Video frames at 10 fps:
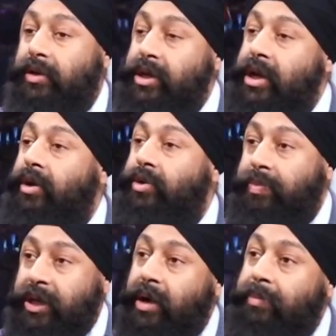TR to
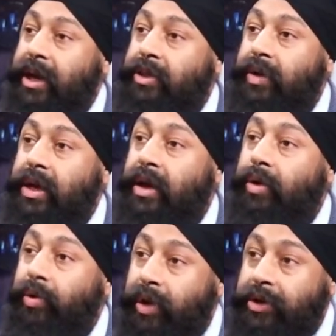PR pathway aa
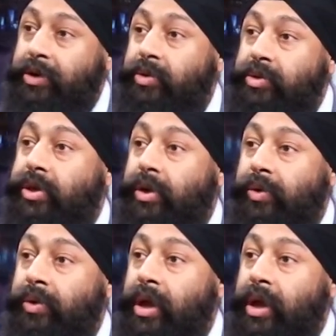oh introduce karo.